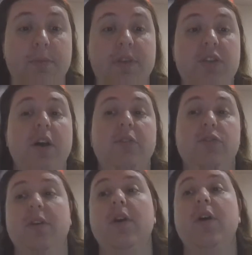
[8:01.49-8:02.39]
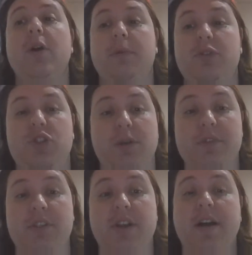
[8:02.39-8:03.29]
with the Doctor when she
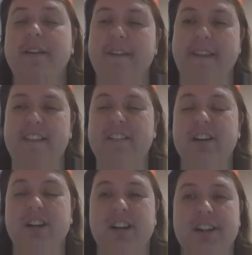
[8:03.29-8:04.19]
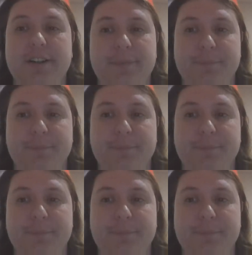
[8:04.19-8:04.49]
was young. Aww.